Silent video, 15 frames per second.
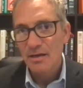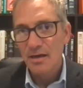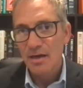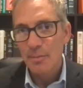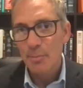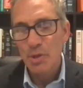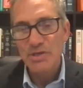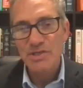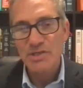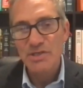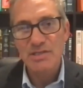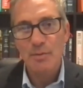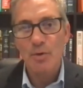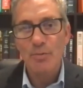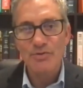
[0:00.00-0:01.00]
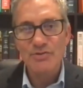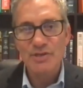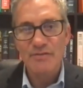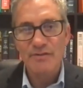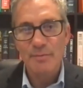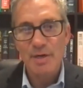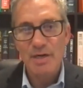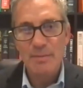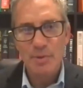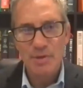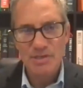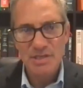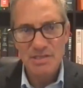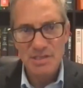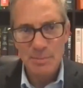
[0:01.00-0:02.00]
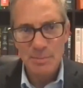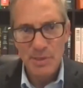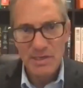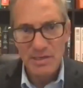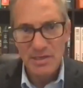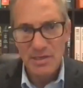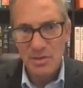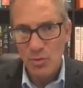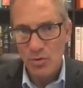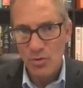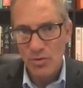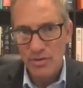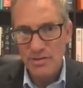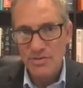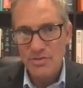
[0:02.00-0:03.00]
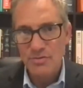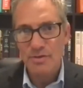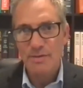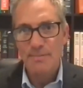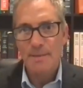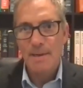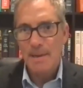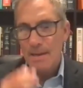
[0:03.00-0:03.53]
uh, almost everybody participated in oral history,